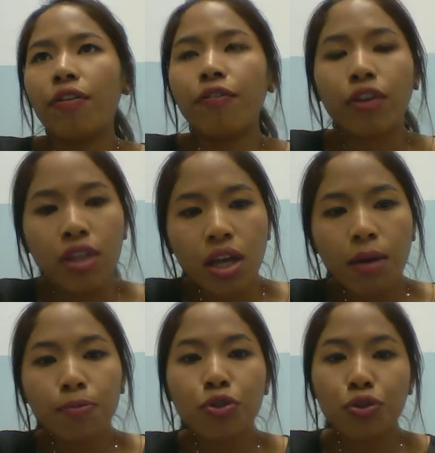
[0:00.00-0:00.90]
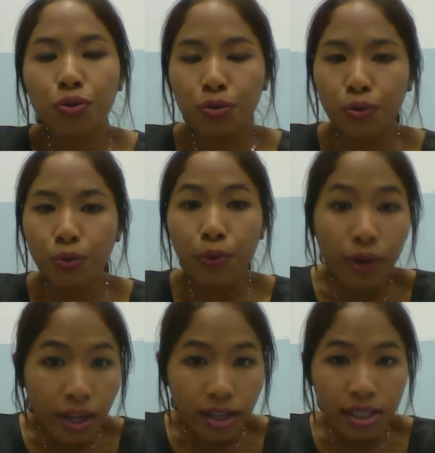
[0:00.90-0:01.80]
for them to
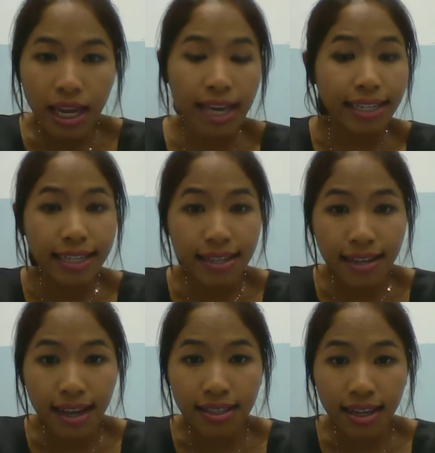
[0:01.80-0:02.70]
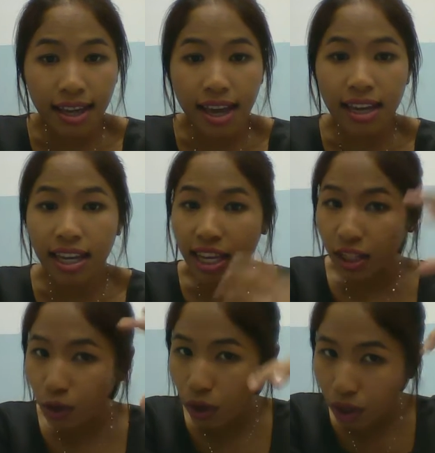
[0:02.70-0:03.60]
read and discuss again
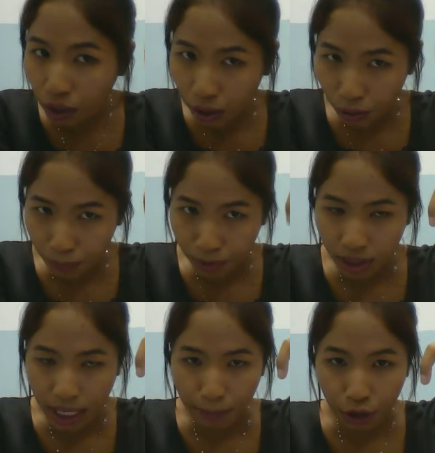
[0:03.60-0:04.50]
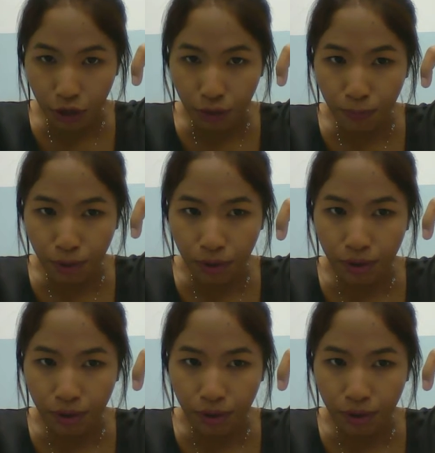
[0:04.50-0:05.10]
in your group, same group.